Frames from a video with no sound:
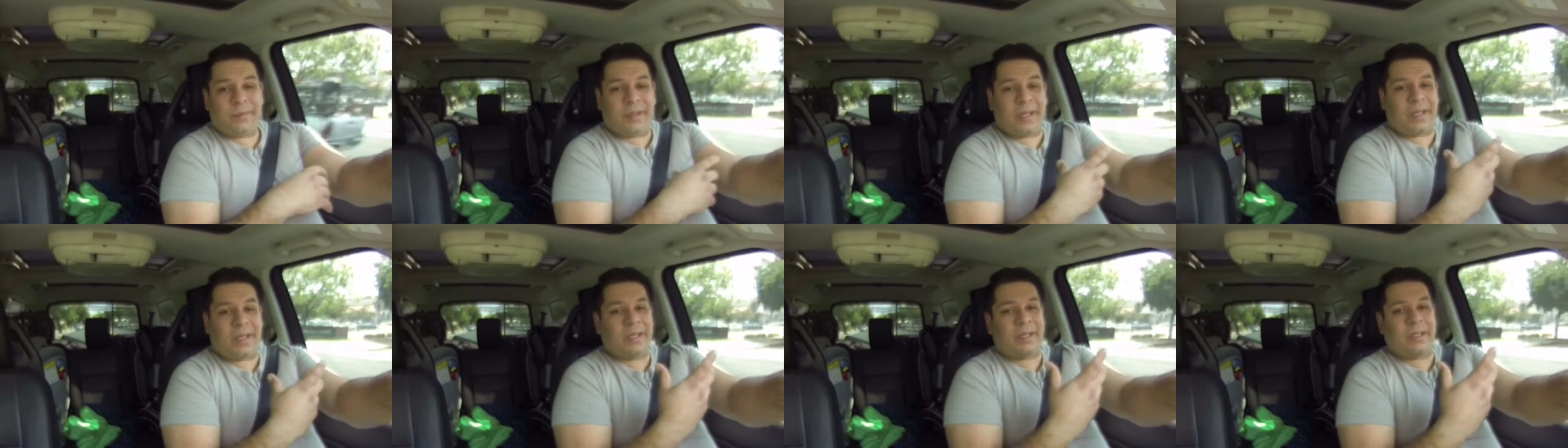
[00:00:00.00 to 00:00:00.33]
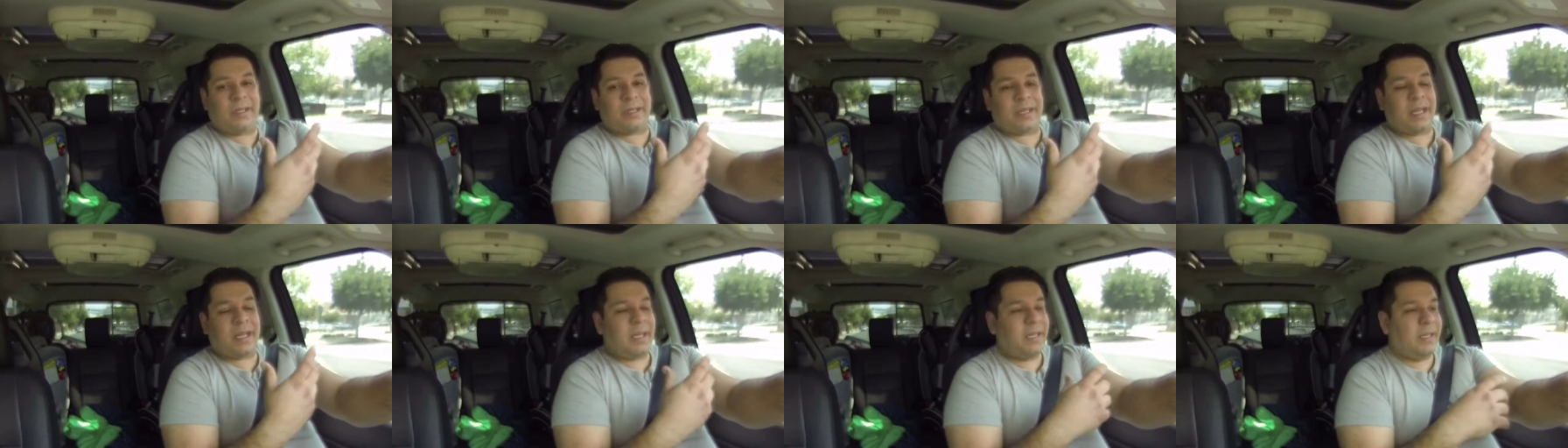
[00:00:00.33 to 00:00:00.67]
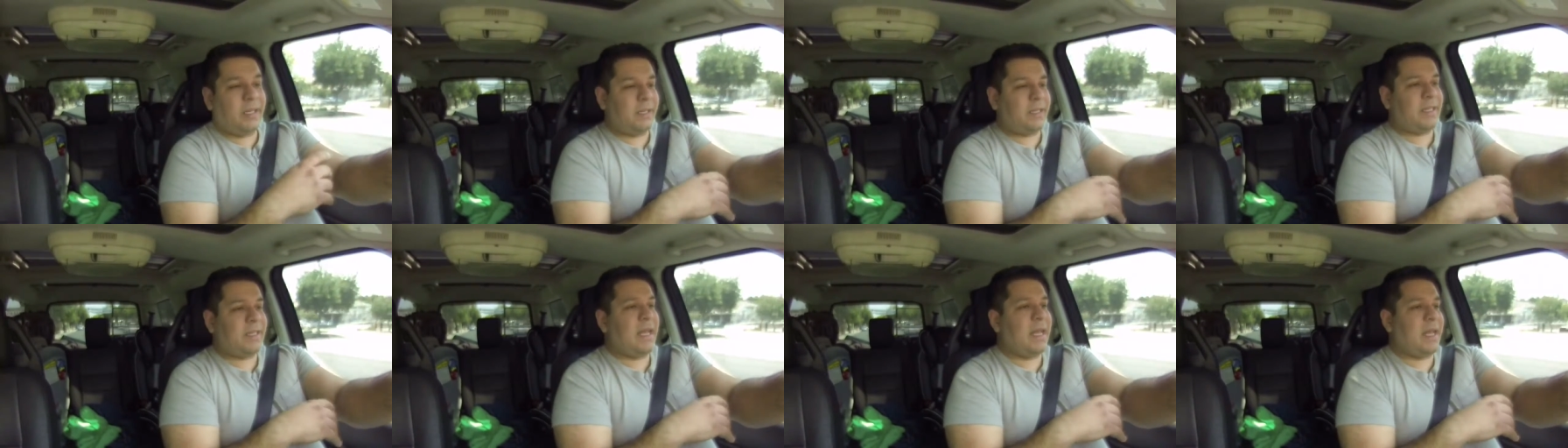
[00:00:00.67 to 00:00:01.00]
it's
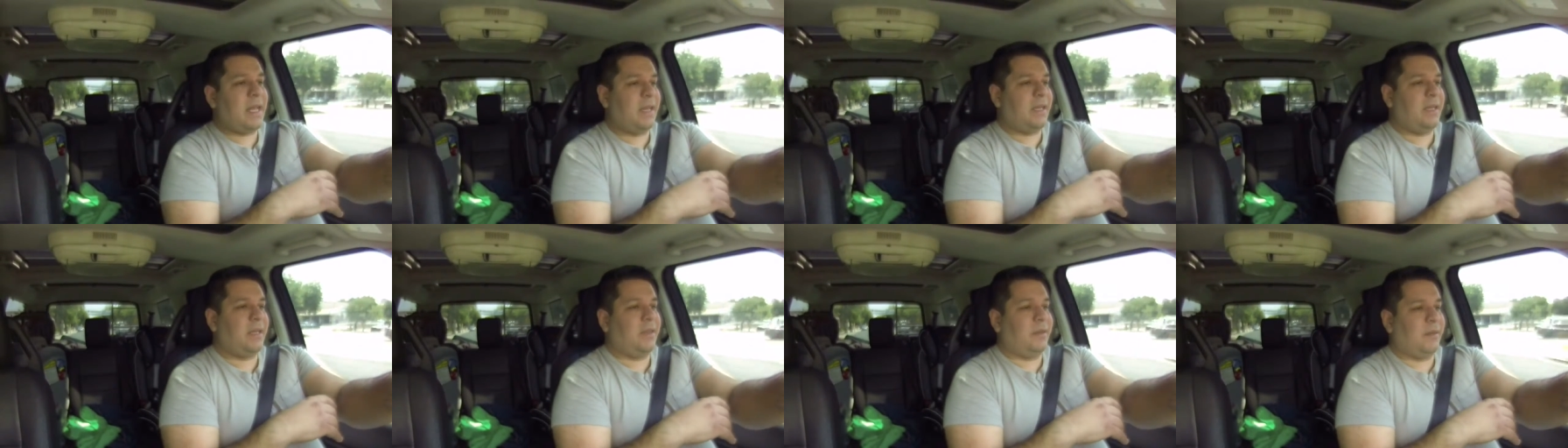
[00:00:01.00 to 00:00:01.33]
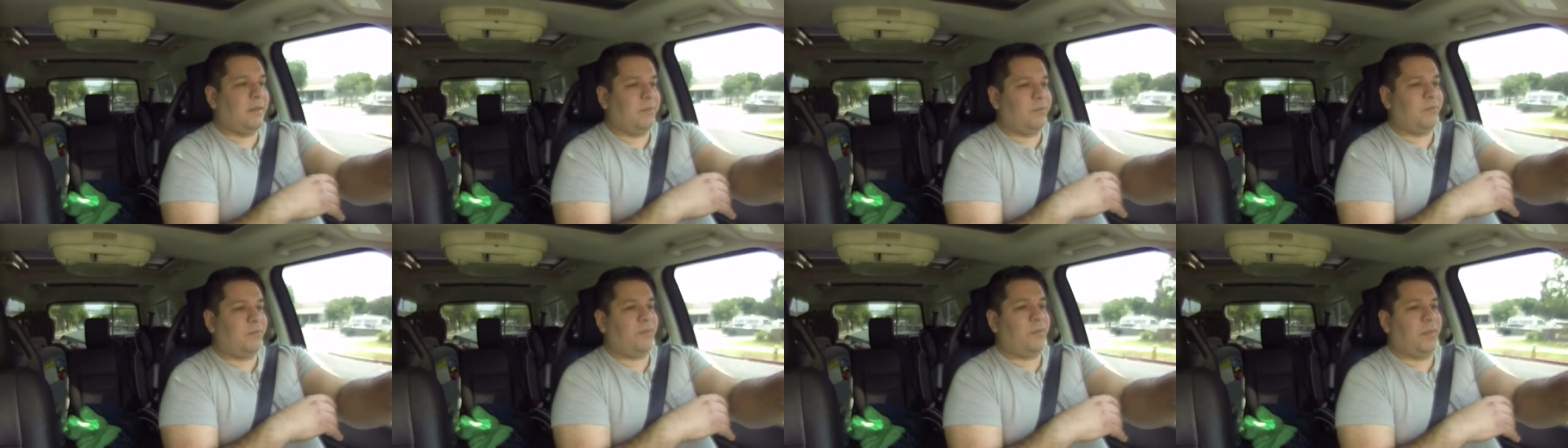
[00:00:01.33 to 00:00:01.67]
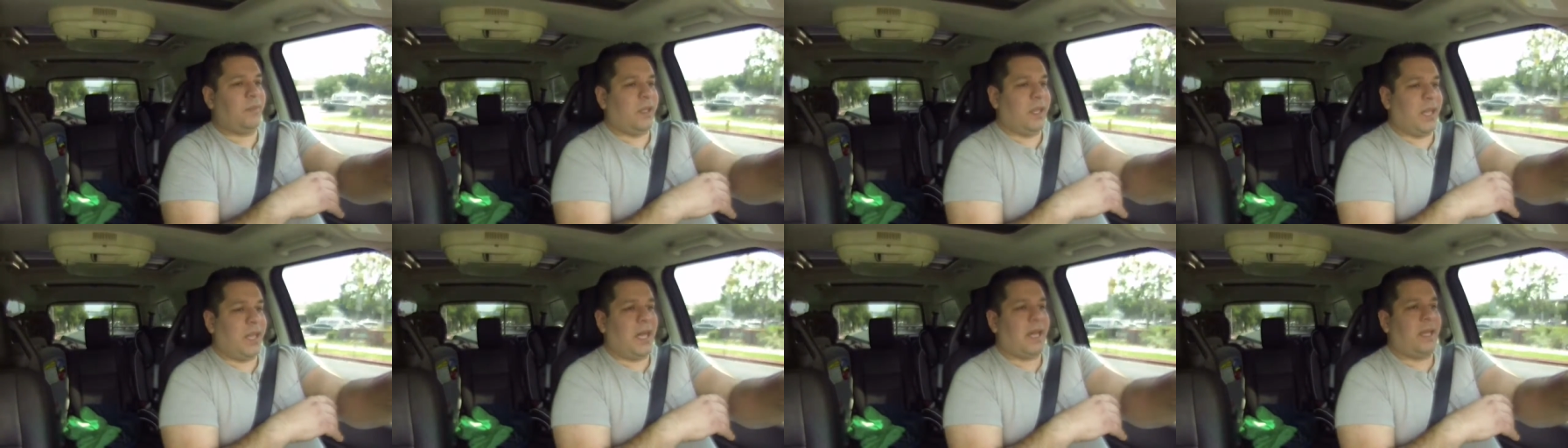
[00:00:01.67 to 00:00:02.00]
kind of sad
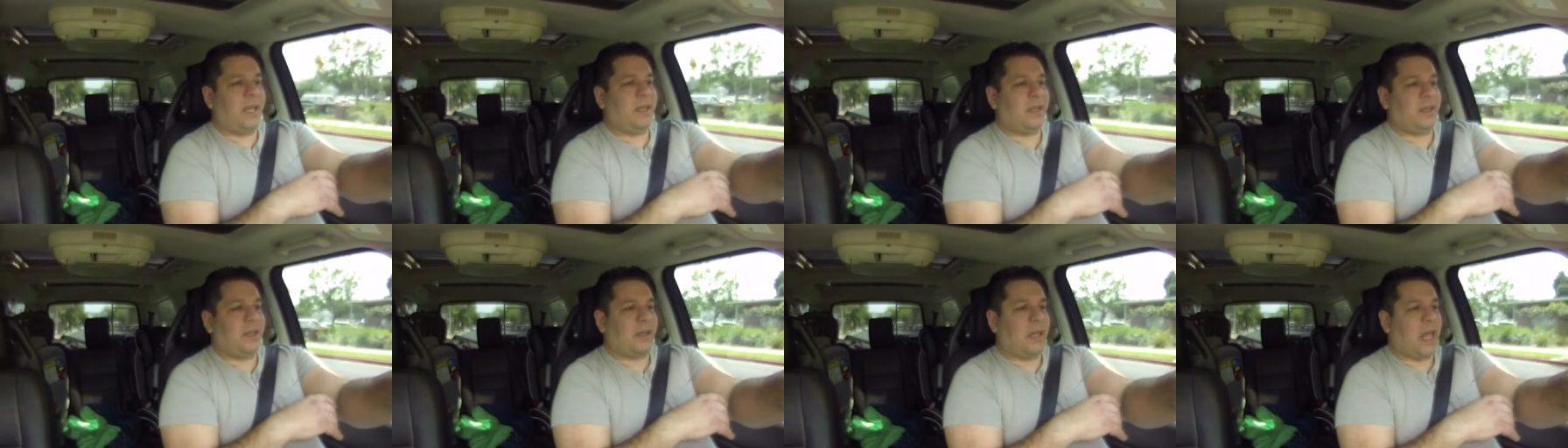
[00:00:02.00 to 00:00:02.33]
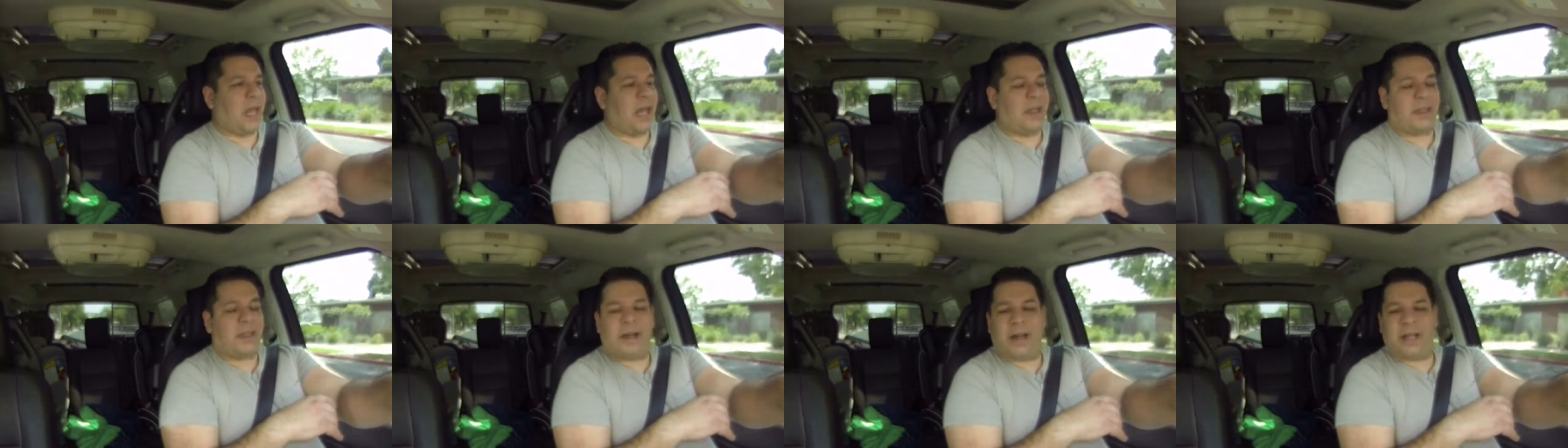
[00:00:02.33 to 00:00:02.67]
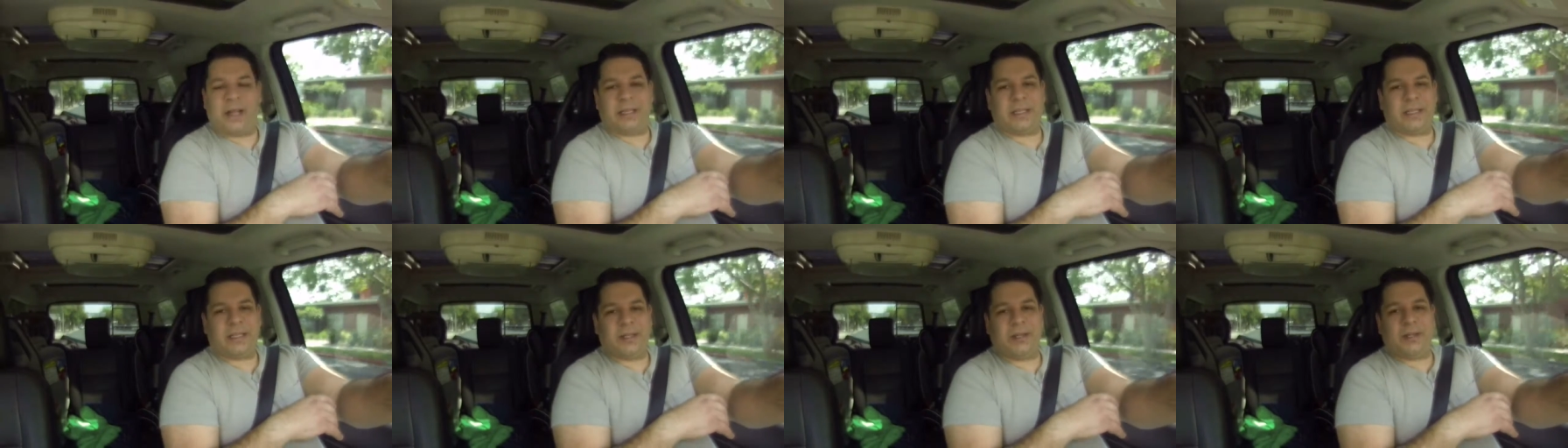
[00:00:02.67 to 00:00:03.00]
in that
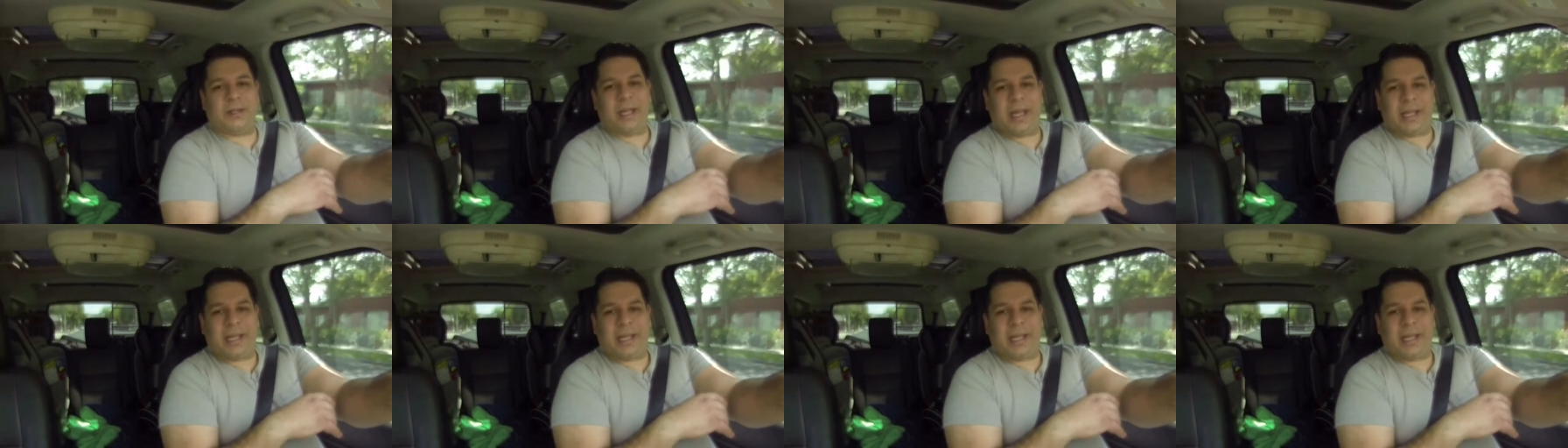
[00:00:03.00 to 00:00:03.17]
thought too,